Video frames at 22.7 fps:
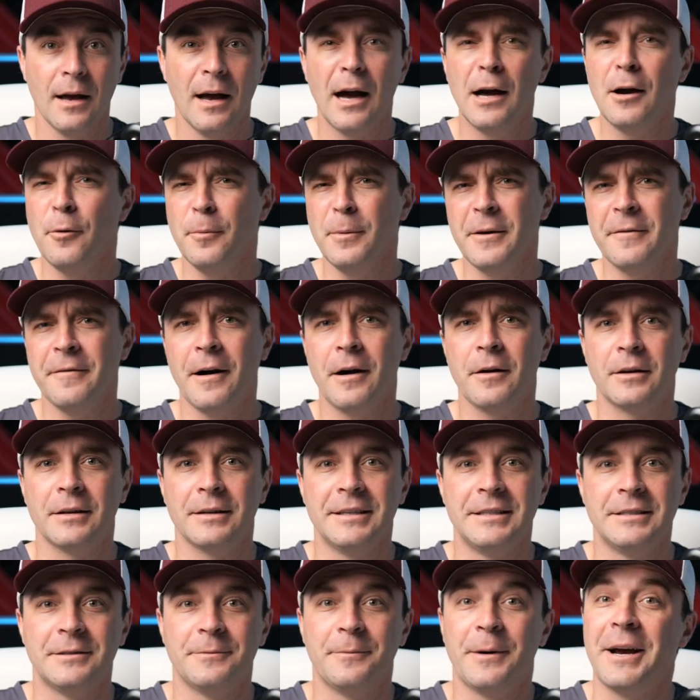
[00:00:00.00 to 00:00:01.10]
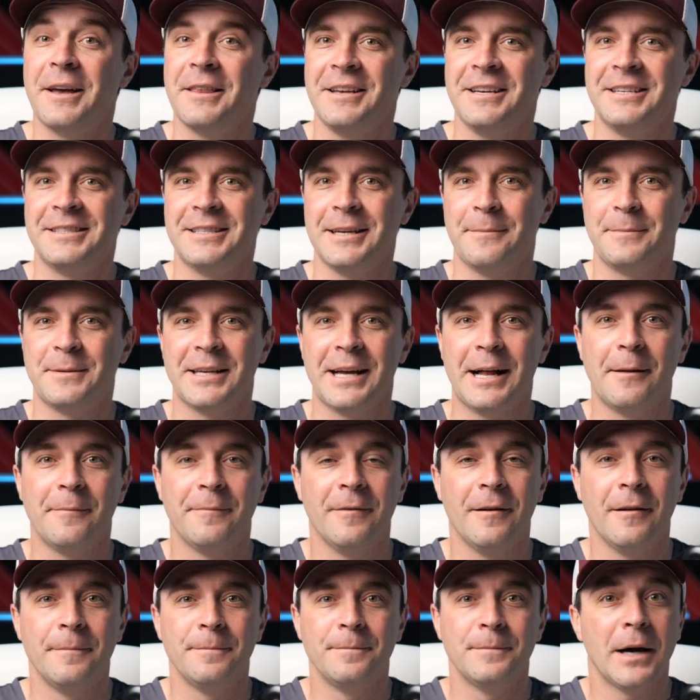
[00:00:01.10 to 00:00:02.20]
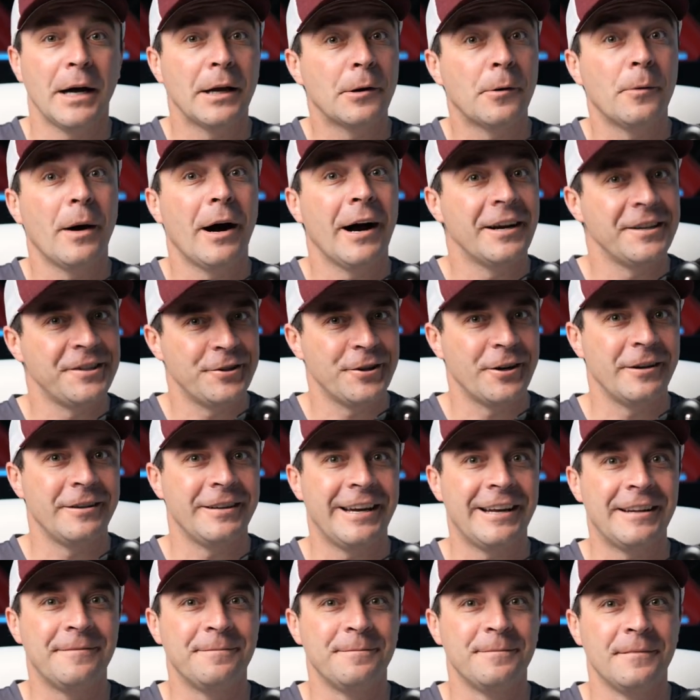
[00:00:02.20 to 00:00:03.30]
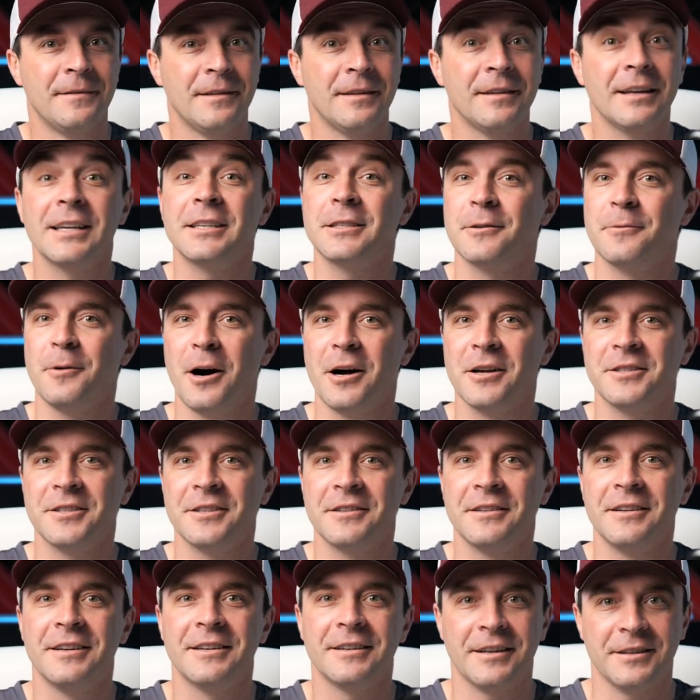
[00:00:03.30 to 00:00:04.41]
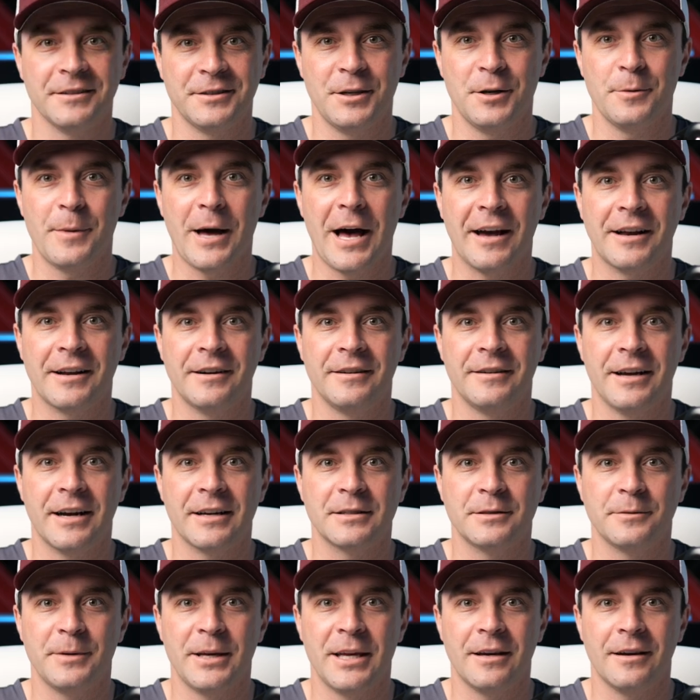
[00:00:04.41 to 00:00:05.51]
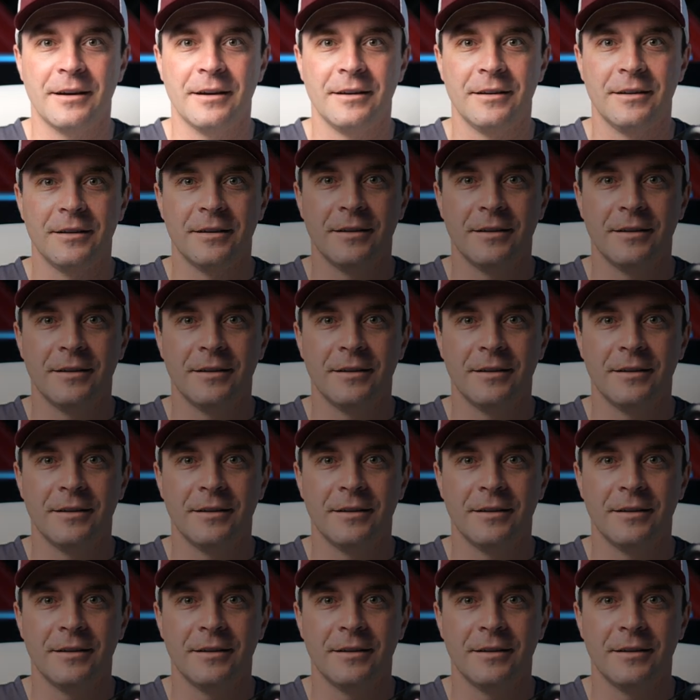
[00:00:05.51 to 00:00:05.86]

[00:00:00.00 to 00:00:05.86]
I hope you found at least one of these tips helpful. I know I sure did. Thanks for watching, and I'll see you back here next week.